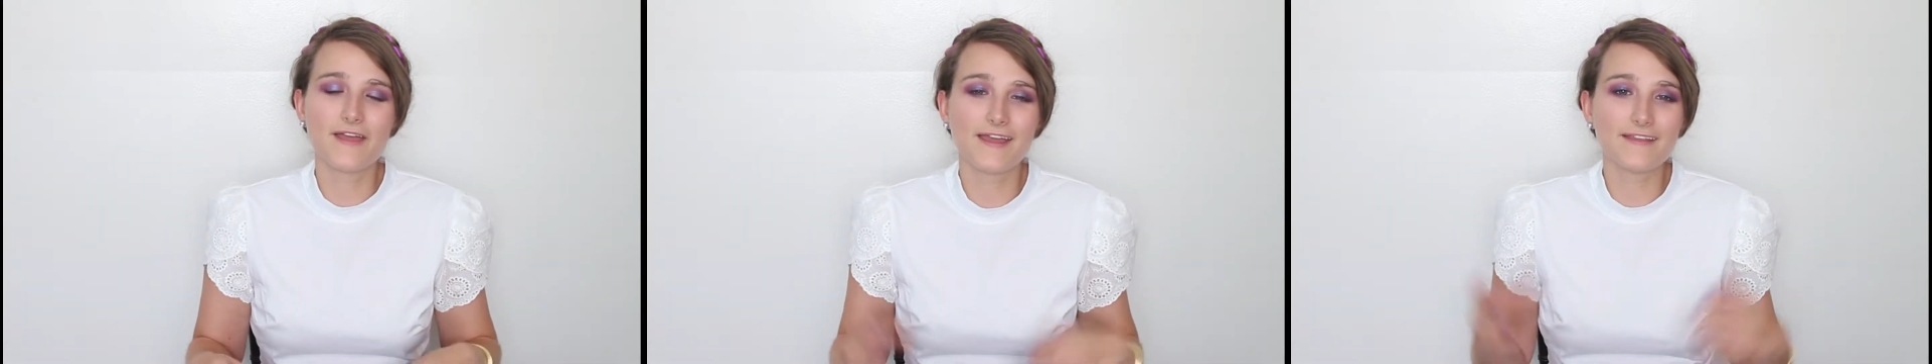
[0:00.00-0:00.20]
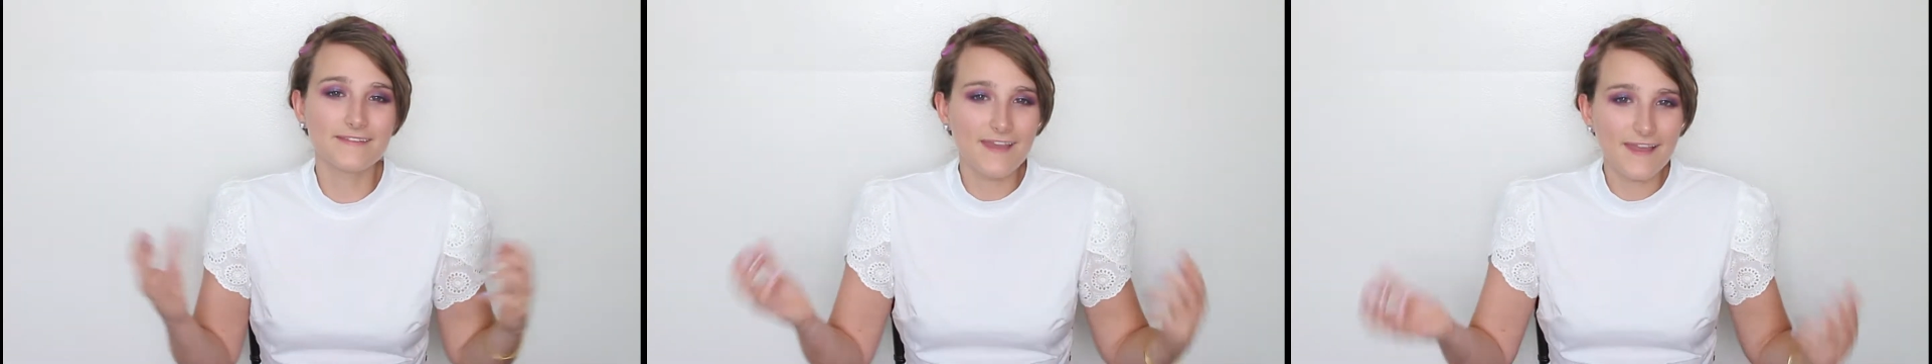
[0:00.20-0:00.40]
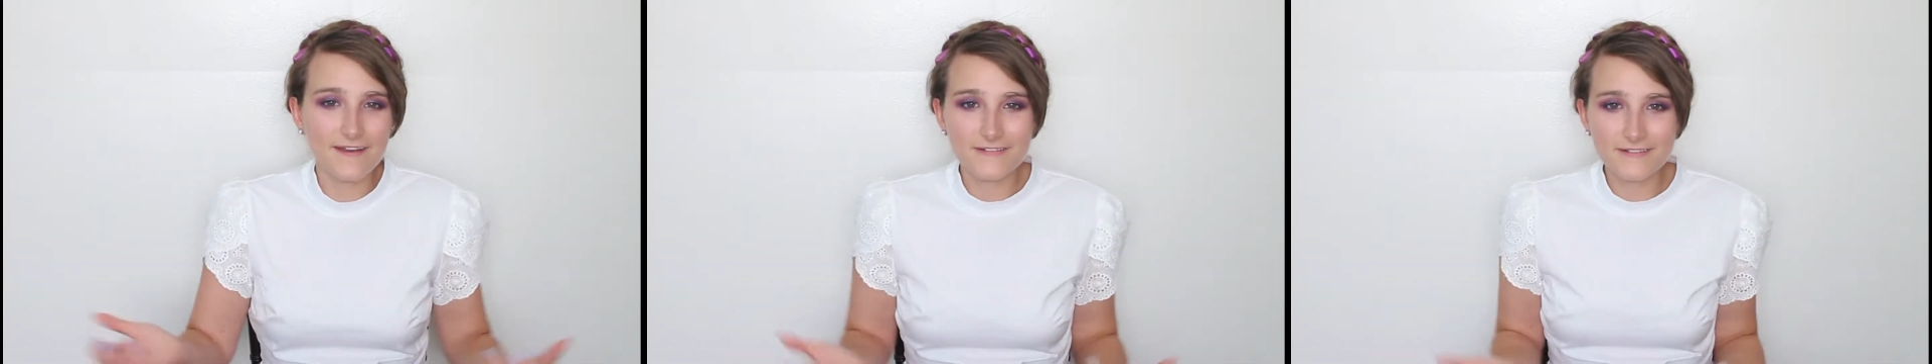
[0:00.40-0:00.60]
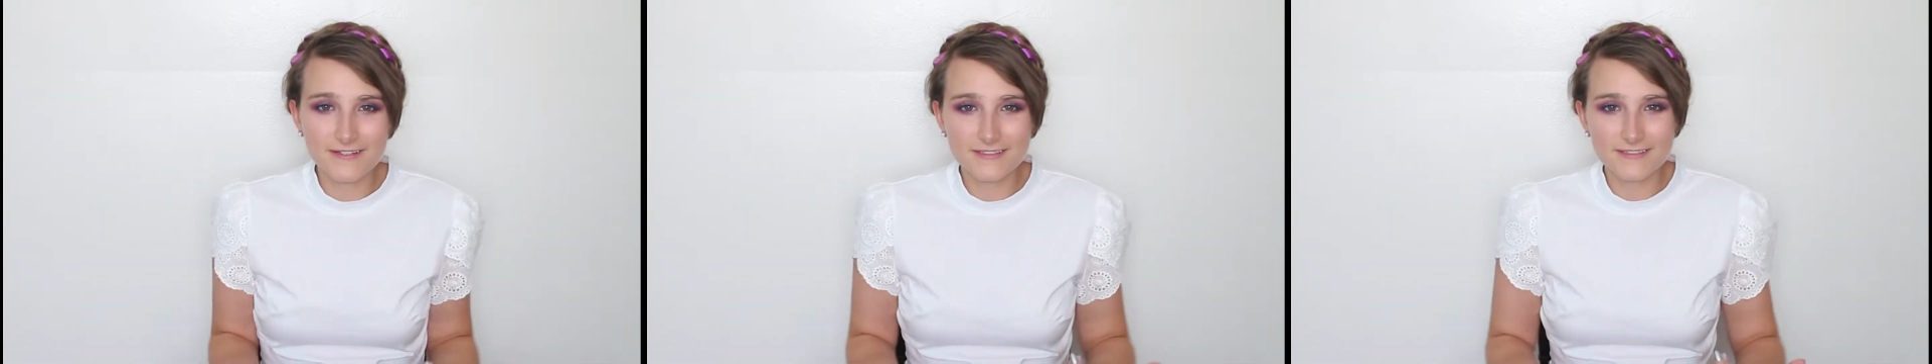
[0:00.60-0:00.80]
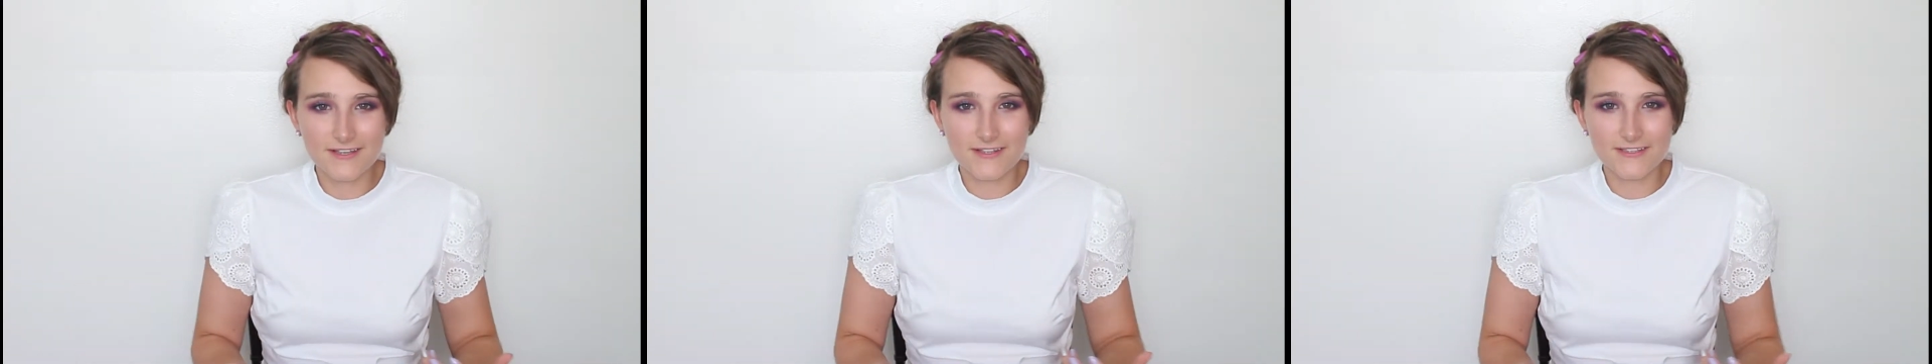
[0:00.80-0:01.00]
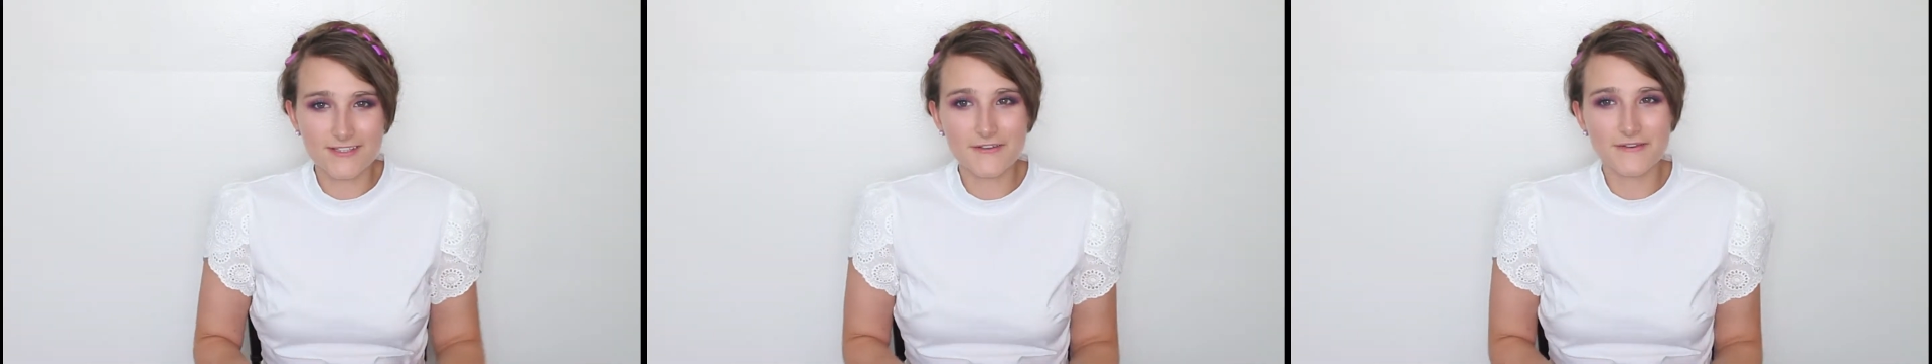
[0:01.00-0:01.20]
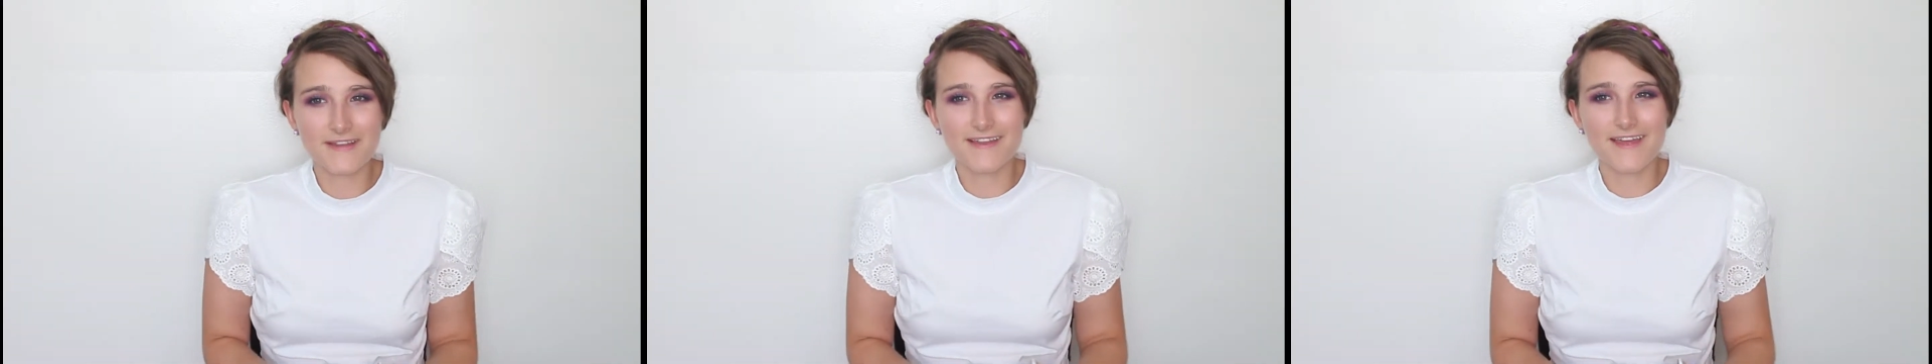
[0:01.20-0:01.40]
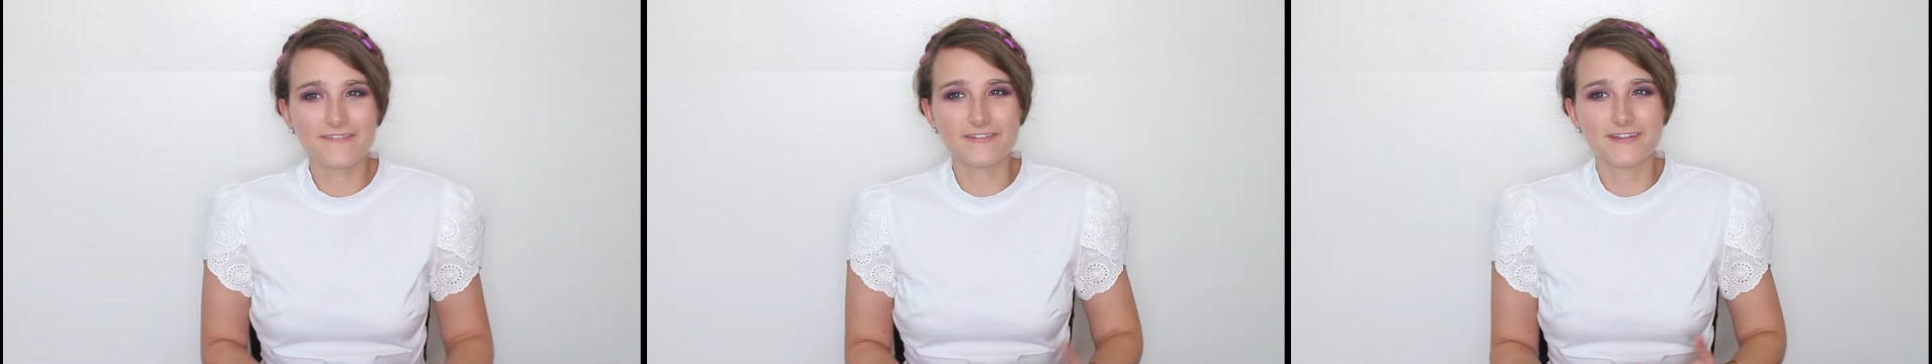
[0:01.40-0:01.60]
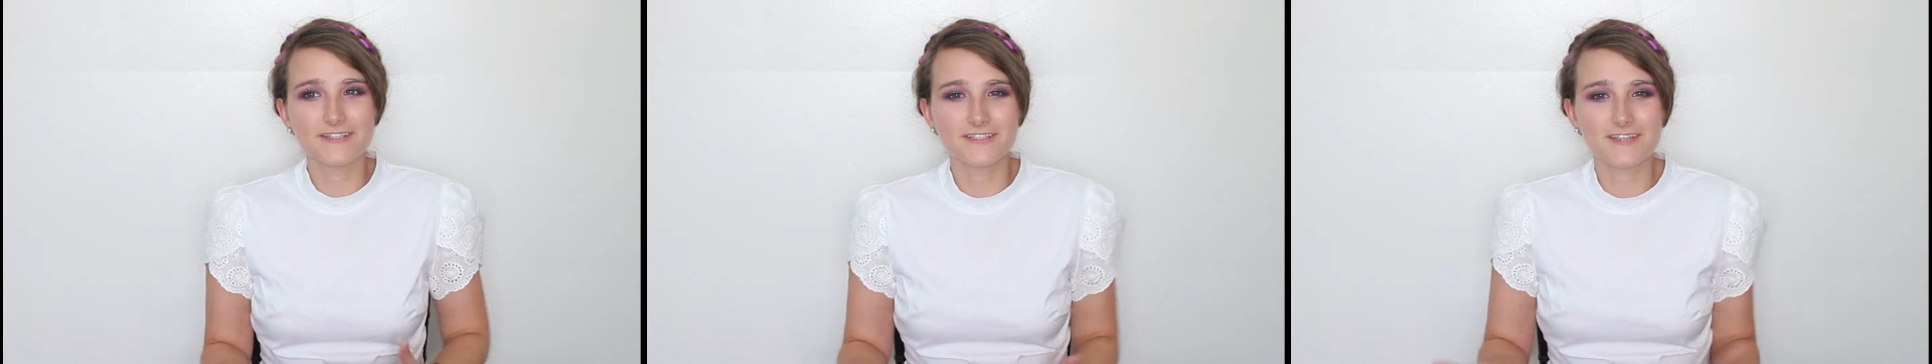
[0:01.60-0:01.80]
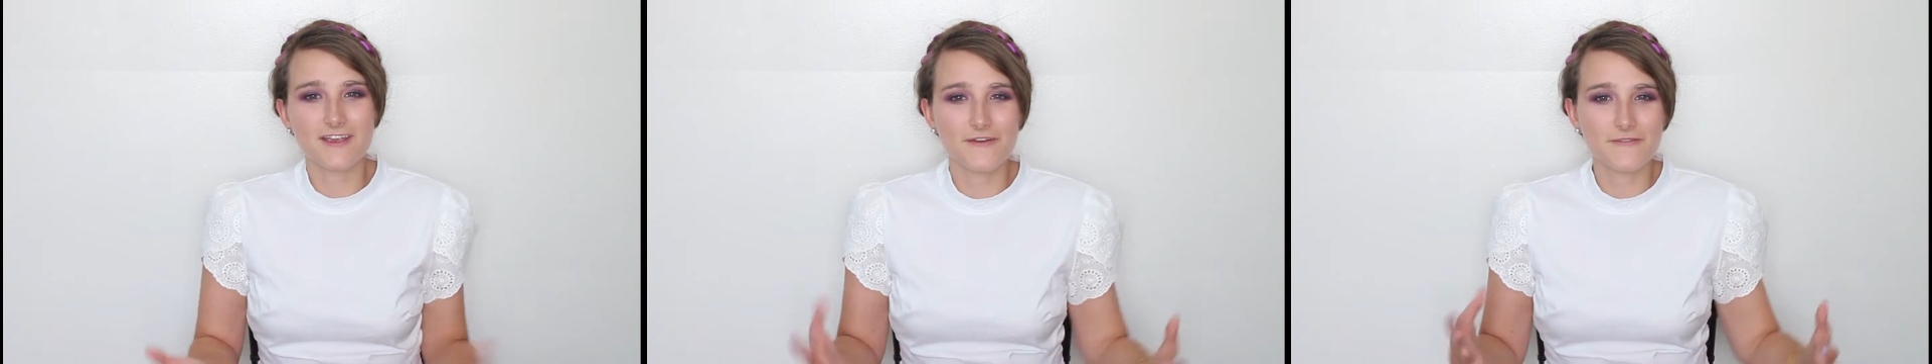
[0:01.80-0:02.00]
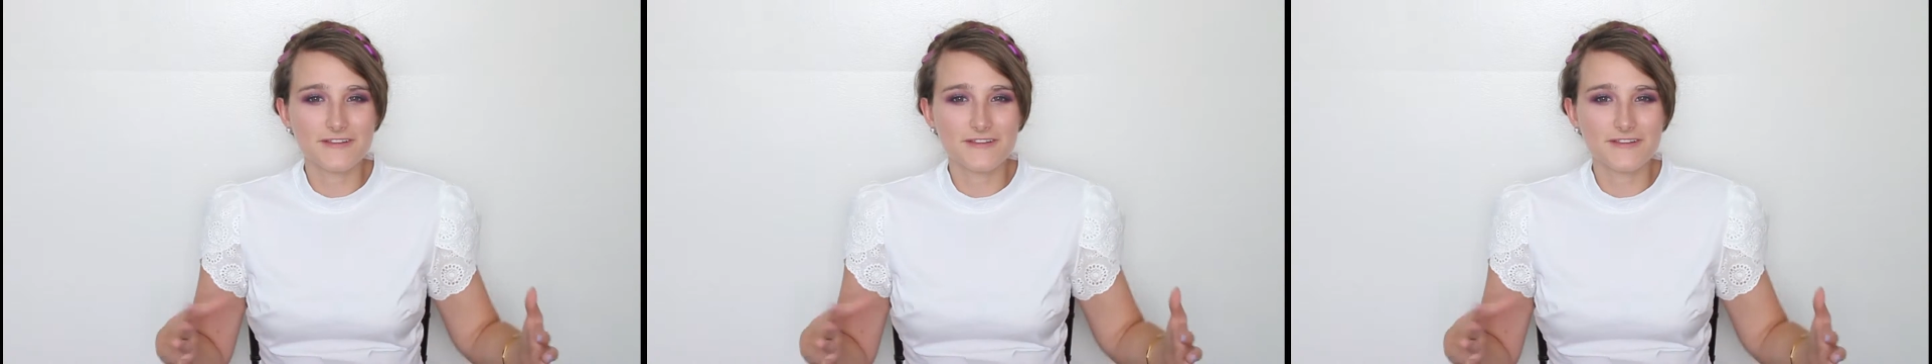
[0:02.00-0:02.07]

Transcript: and now it's also a Netflix show,